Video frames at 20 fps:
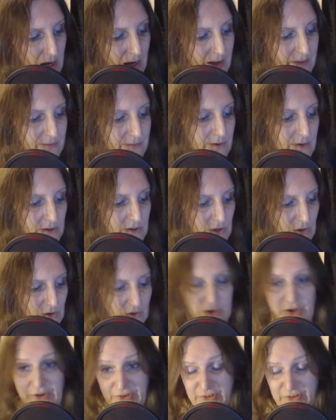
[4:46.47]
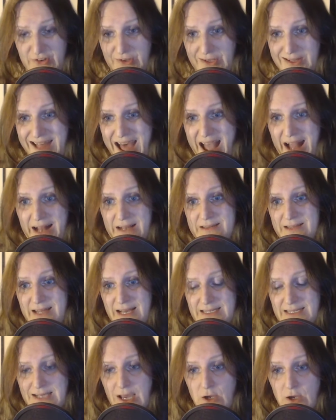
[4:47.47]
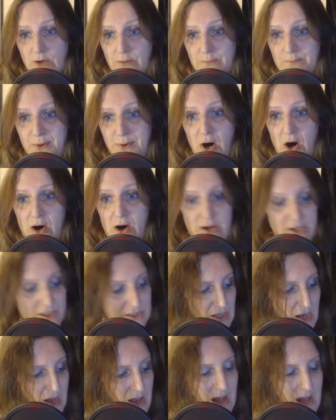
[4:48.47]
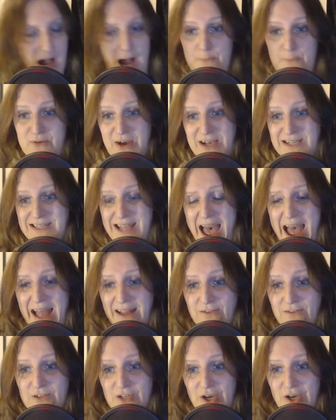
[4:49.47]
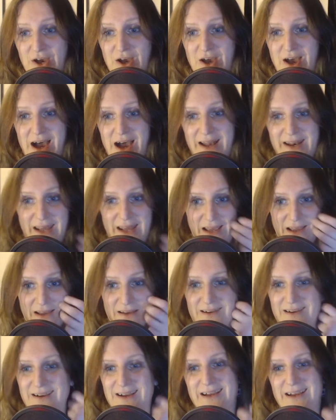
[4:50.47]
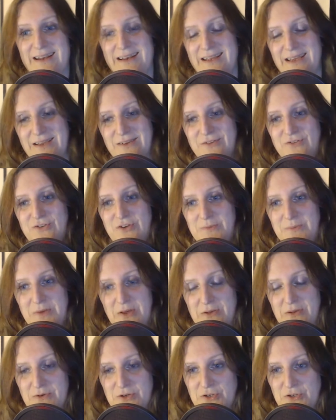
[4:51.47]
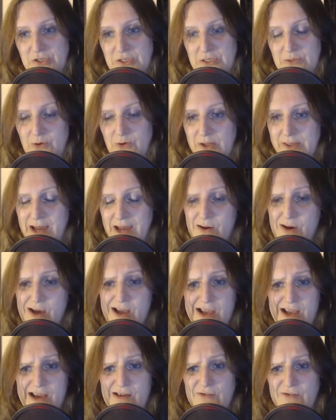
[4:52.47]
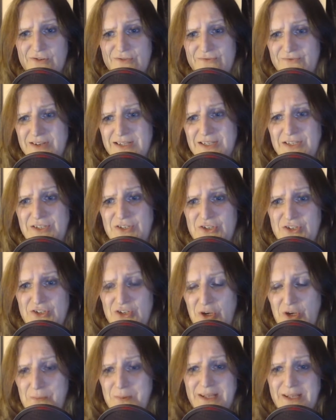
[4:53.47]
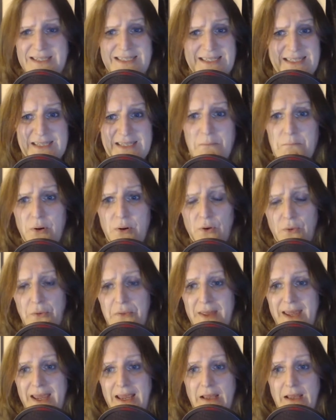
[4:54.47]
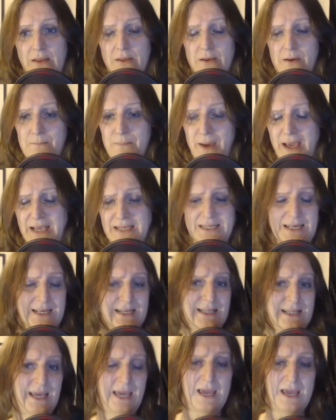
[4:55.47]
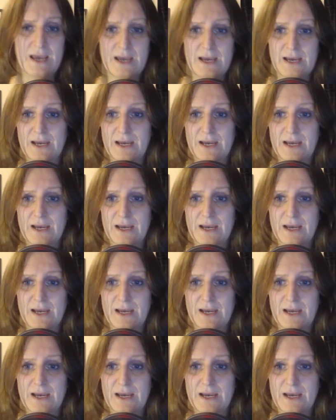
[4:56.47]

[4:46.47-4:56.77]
and you couldn't select that second box. I pressed enter, and it assumed that there was just the one. Now, it was a really stupid, simple thing that basically